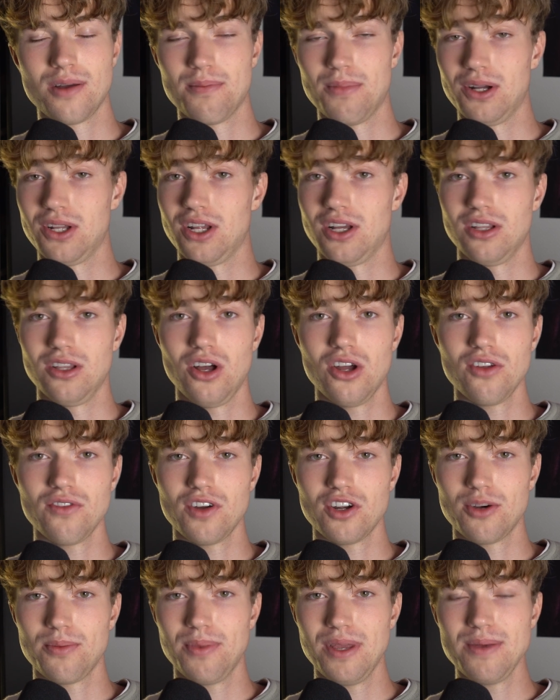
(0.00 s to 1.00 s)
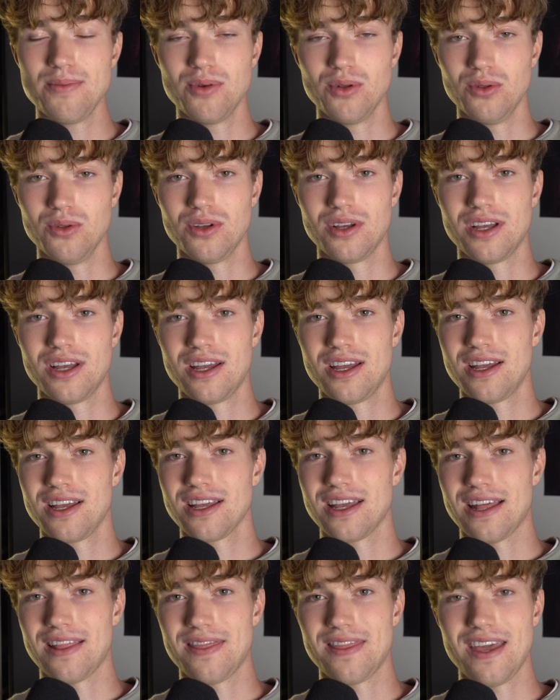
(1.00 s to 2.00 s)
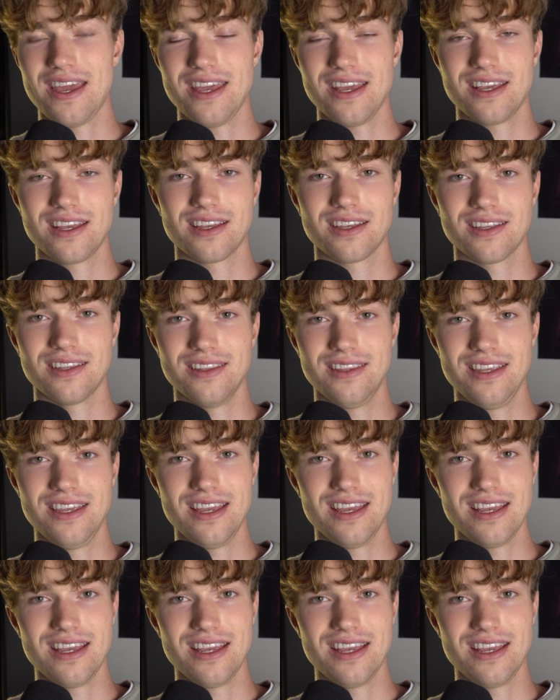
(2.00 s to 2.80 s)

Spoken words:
But a lot of other people can take the